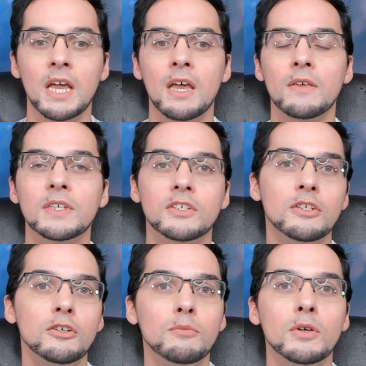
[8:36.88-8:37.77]
This
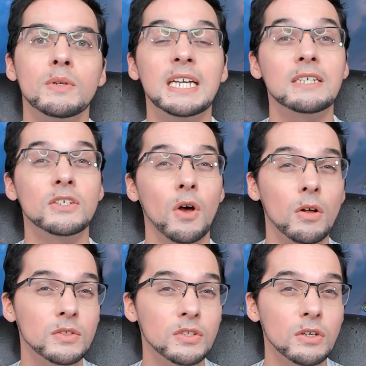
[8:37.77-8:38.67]
new moon is
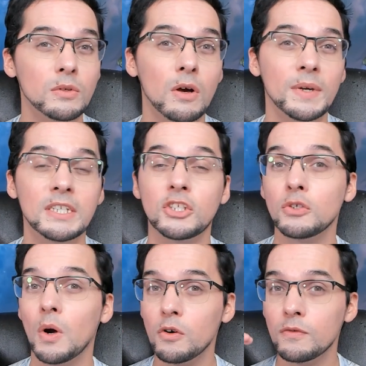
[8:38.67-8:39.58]
also going to
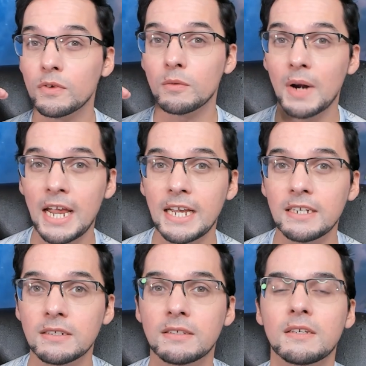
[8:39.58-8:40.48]

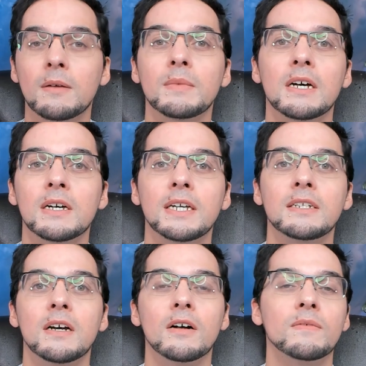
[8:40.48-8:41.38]
overwrite some kind
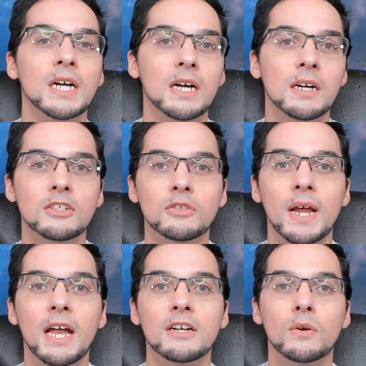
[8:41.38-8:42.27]
of
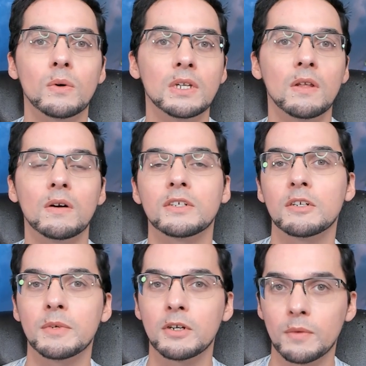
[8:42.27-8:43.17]
contract or
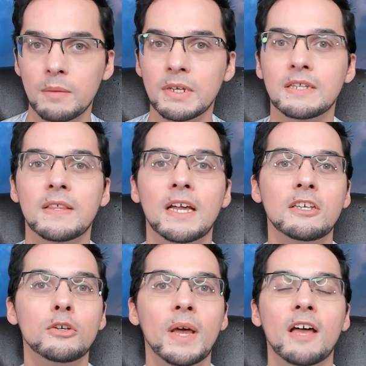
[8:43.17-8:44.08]
long-term agreement that
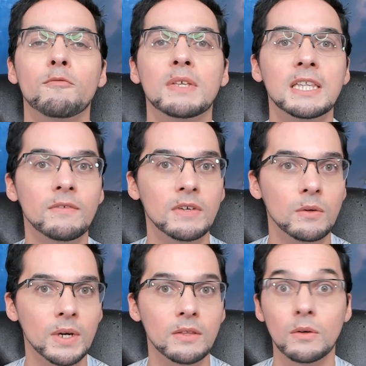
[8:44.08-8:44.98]
you have been living
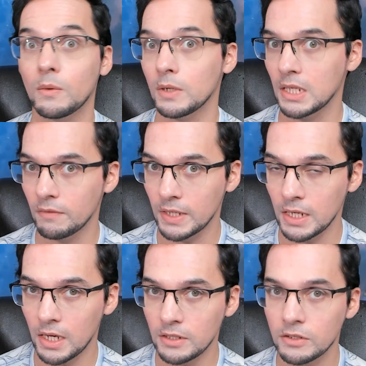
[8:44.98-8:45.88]
with or living
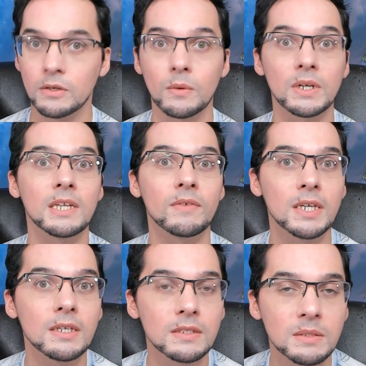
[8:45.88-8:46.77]
under or living
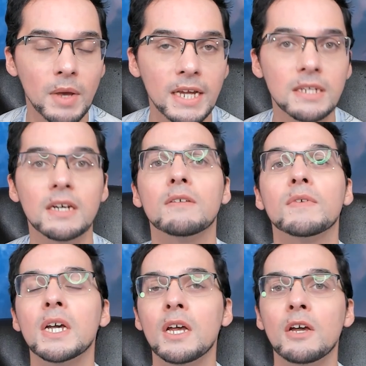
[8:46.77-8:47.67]
in spite of
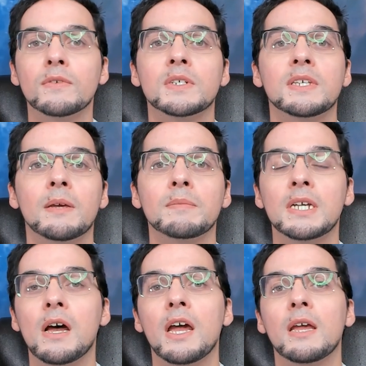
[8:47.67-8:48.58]
for some
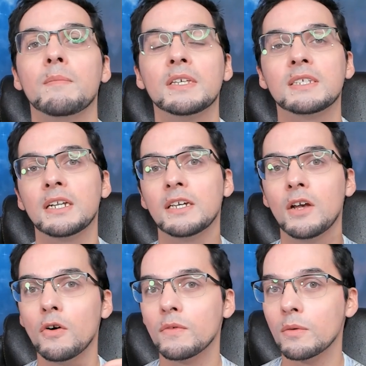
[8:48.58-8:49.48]
time. It's getting
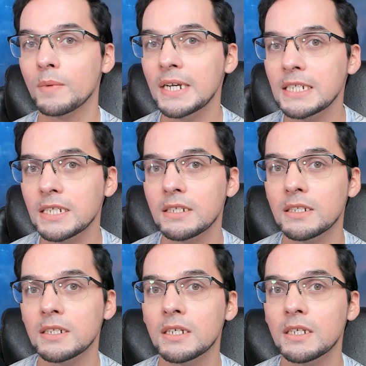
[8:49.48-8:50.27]
overwritten